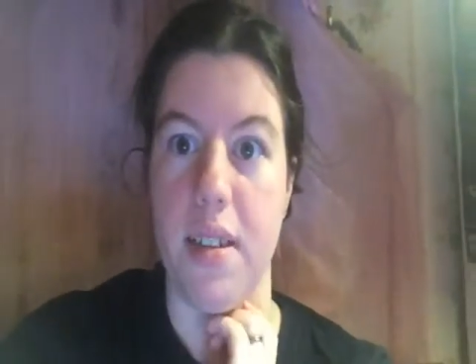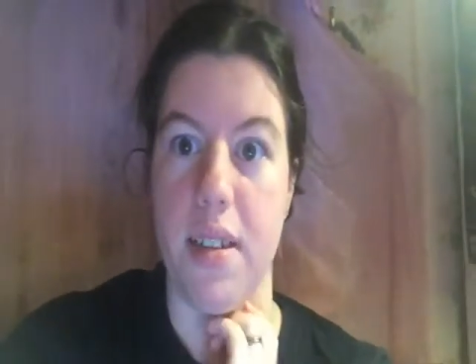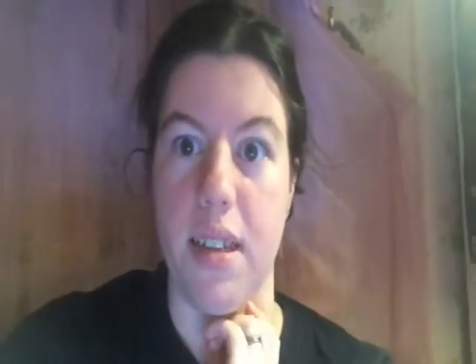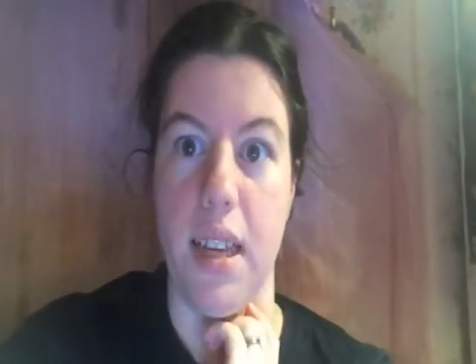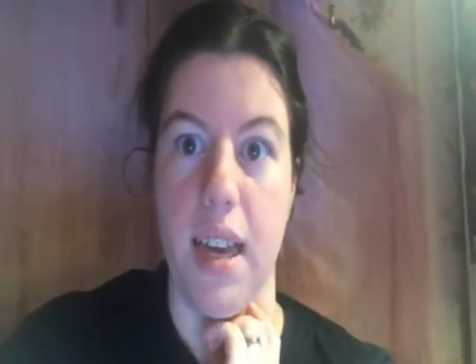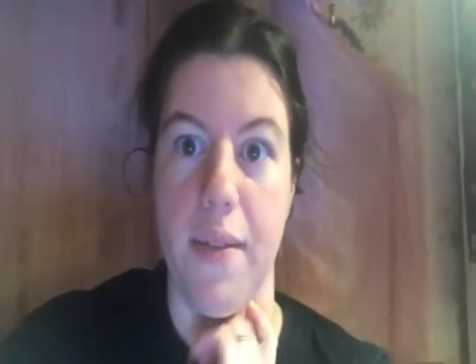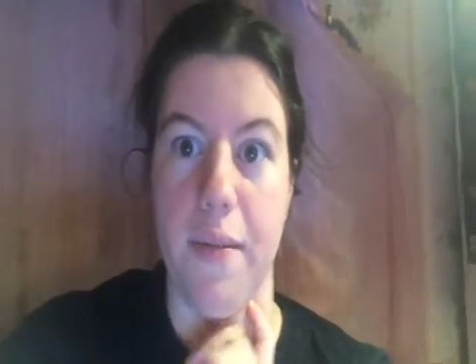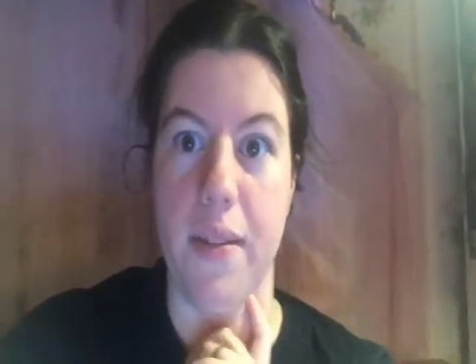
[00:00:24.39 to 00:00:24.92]
to
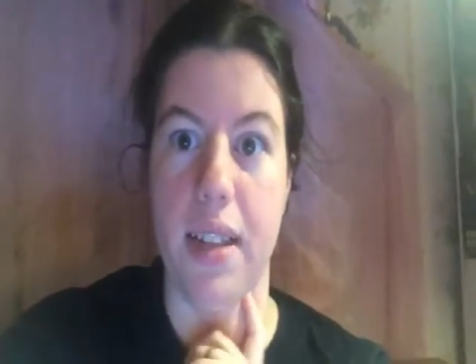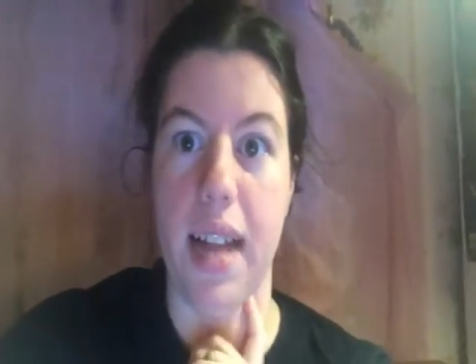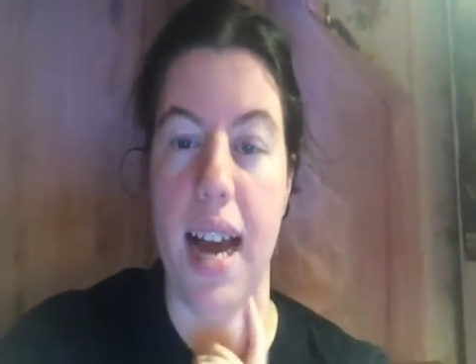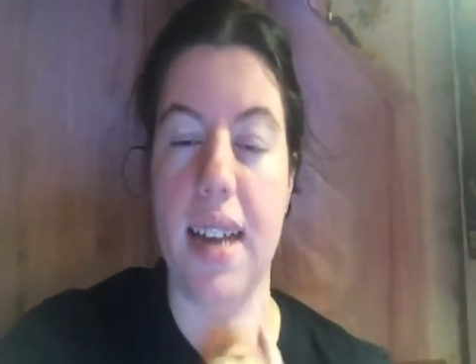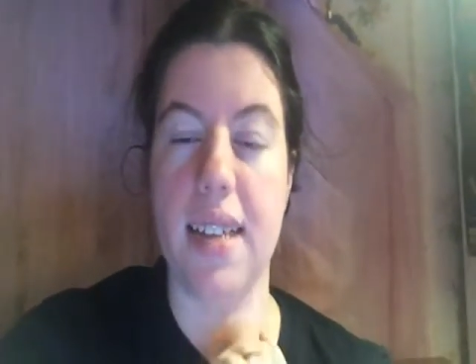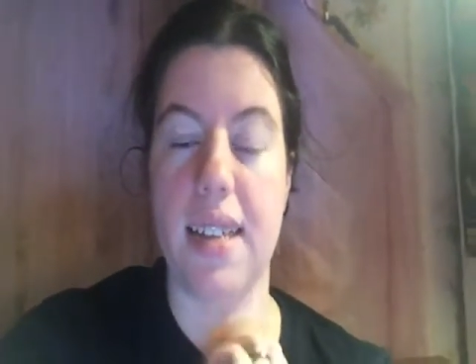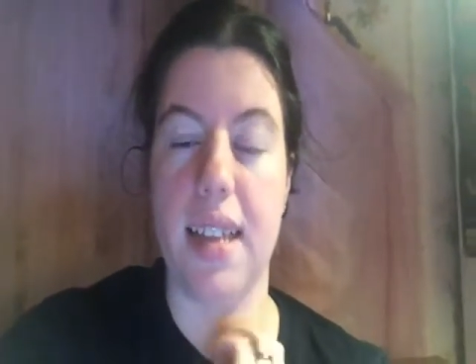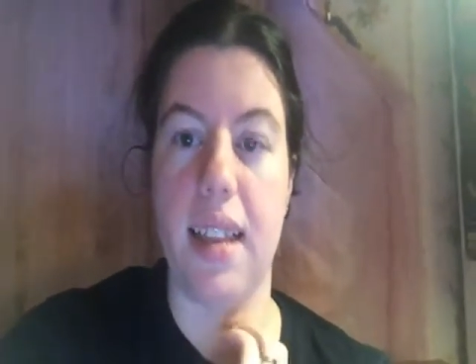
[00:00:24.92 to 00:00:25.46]
City of
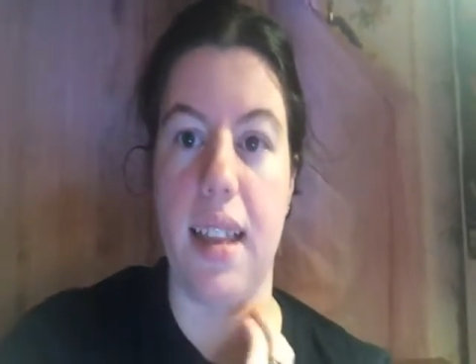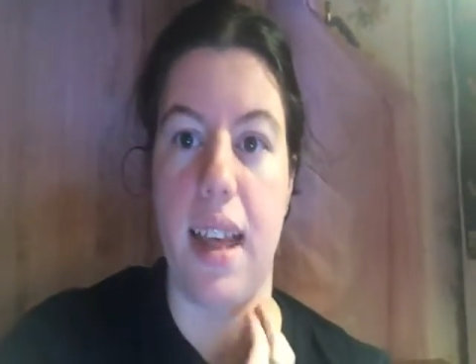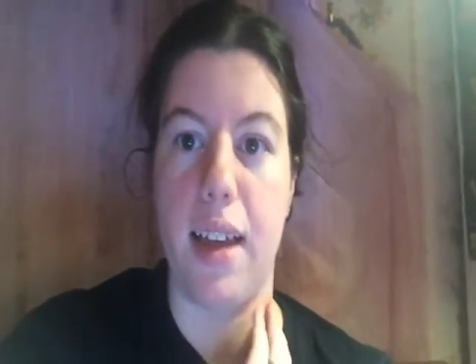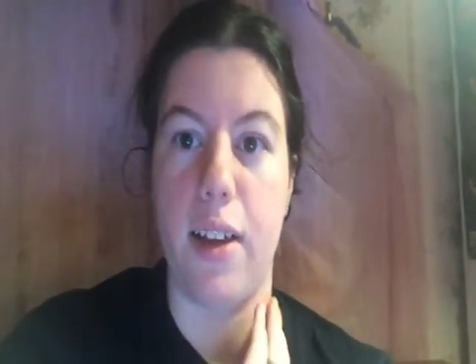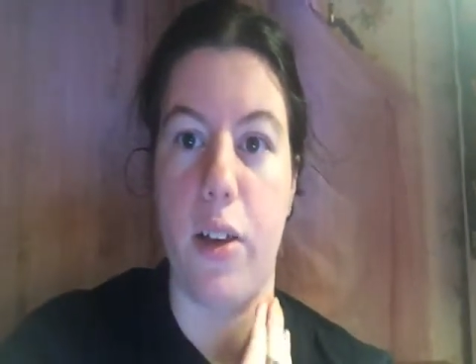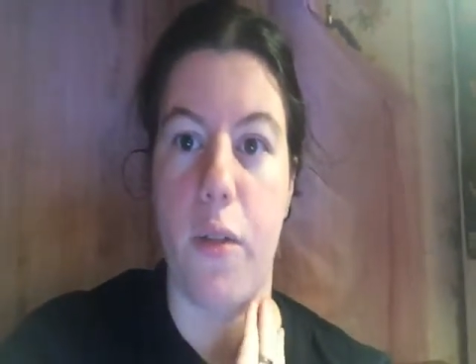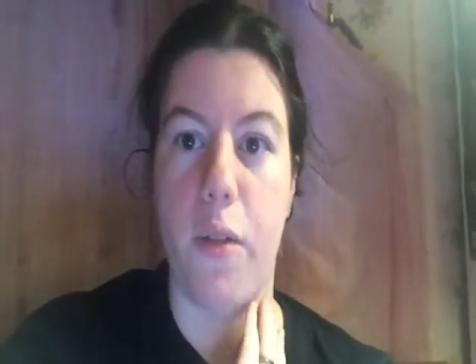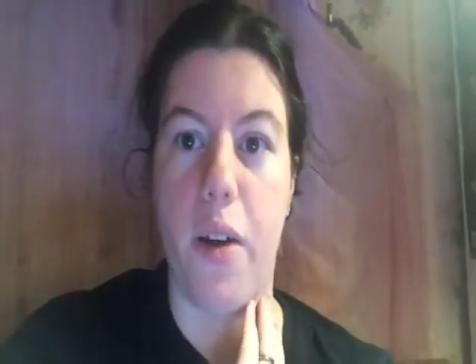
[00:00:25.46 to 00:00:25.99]
Glass and
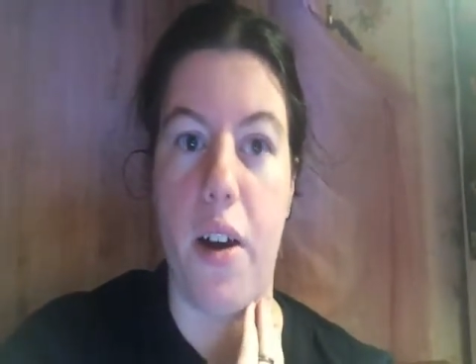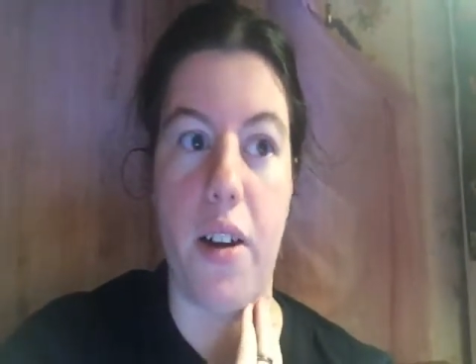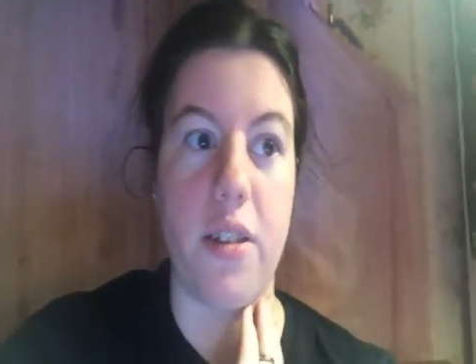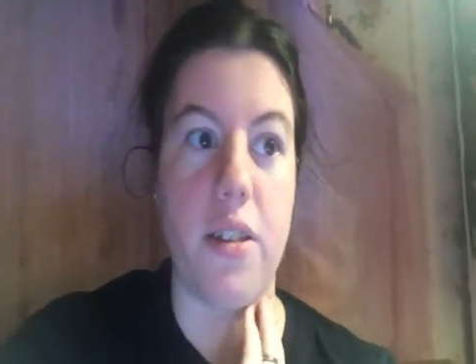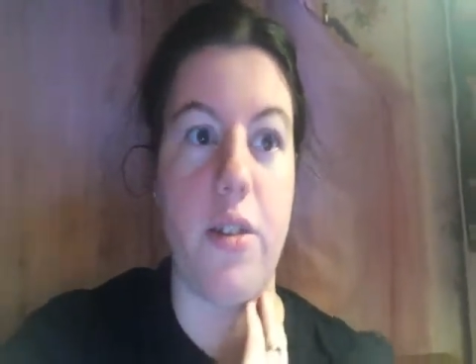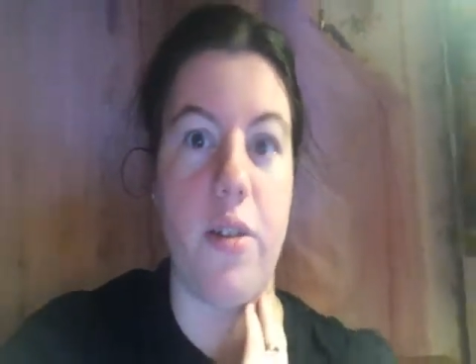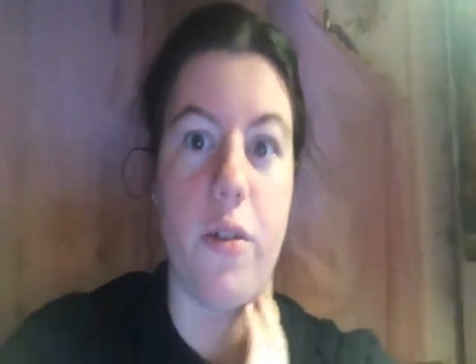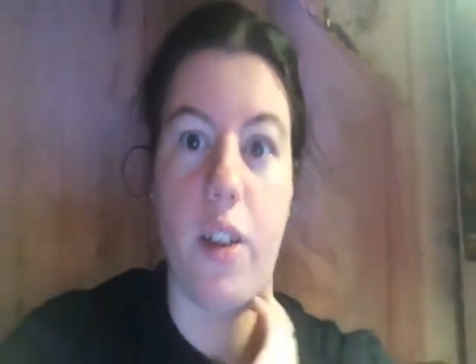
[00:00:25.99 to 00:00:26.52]
then go
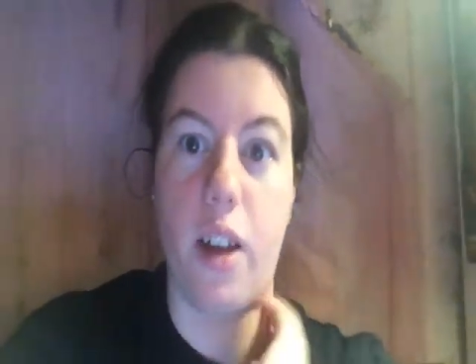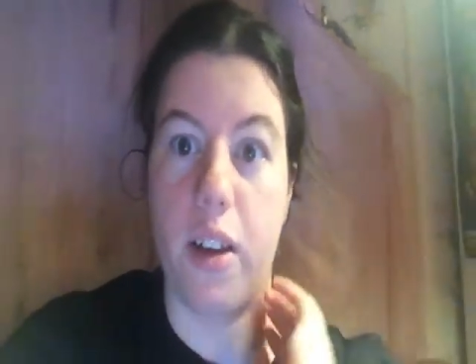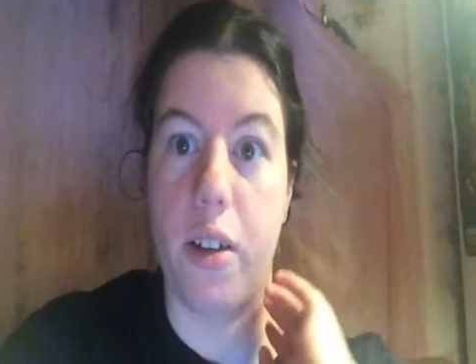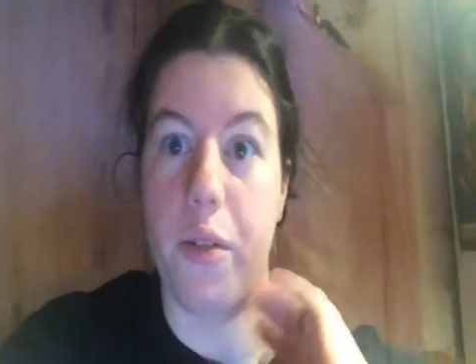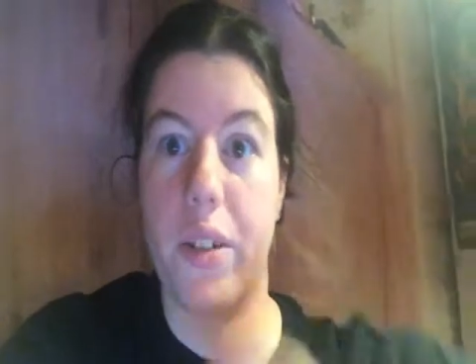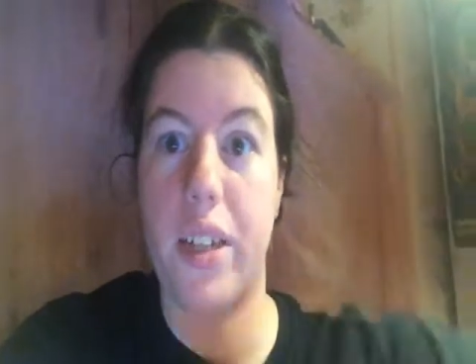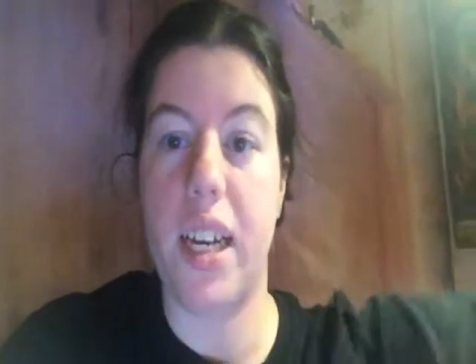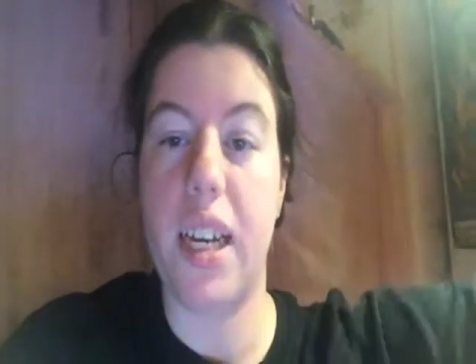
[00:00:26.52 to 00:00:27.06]
on to
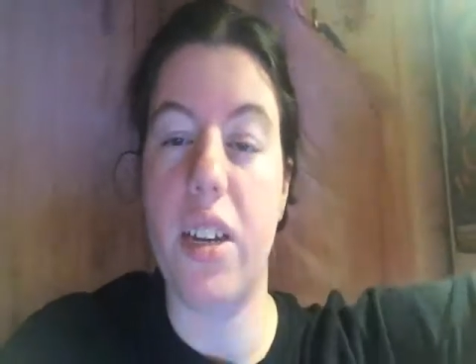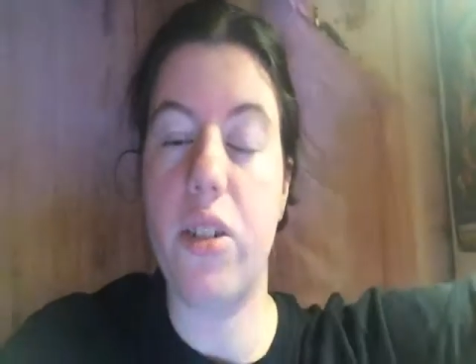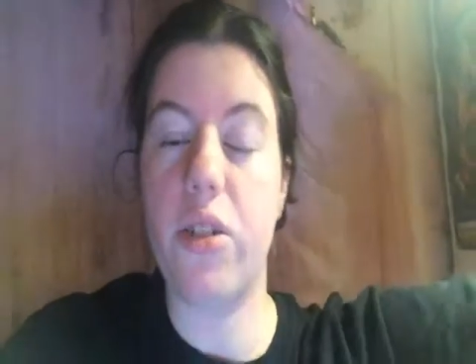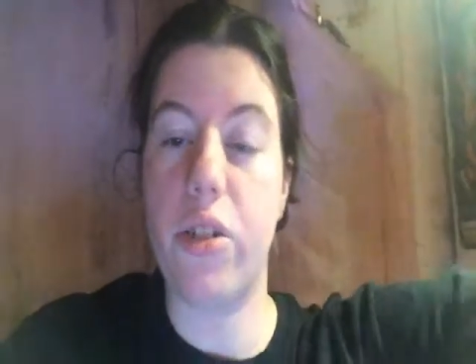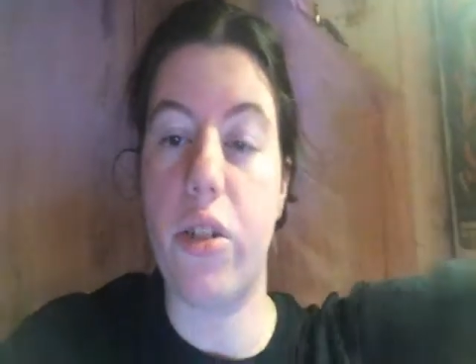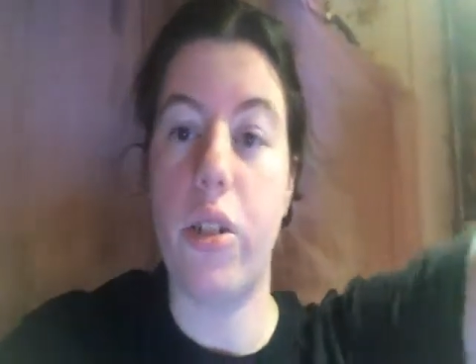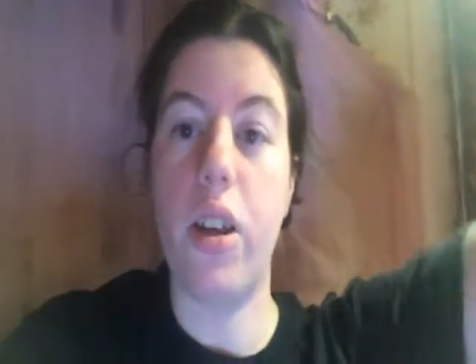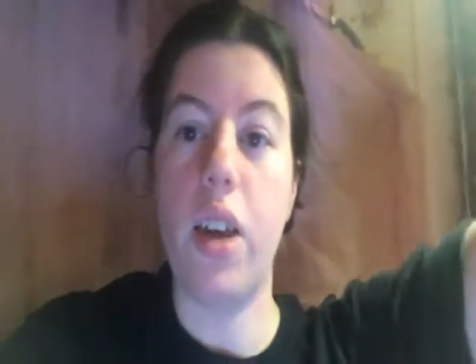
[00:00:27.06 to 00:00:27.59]
Clockwork
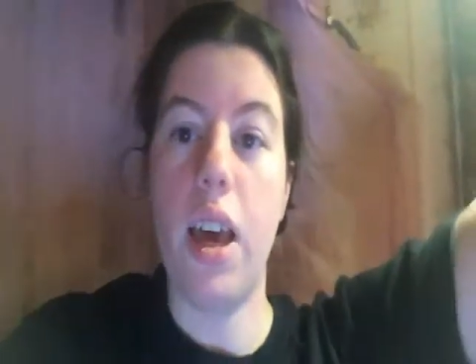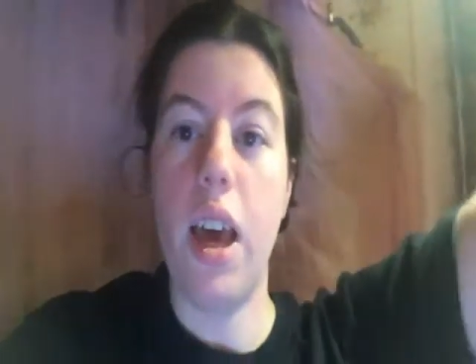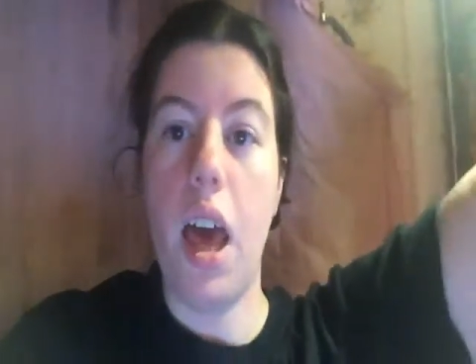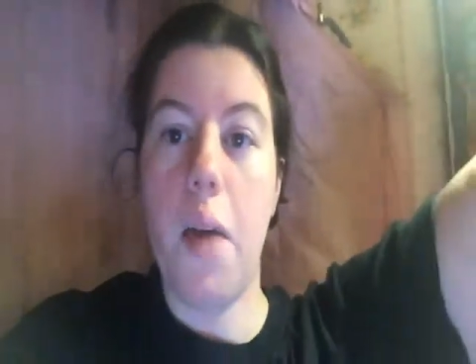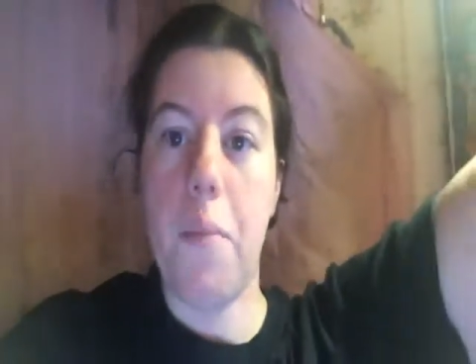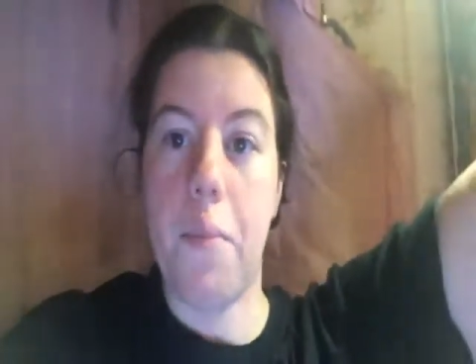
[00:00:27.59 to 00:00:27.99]
Angel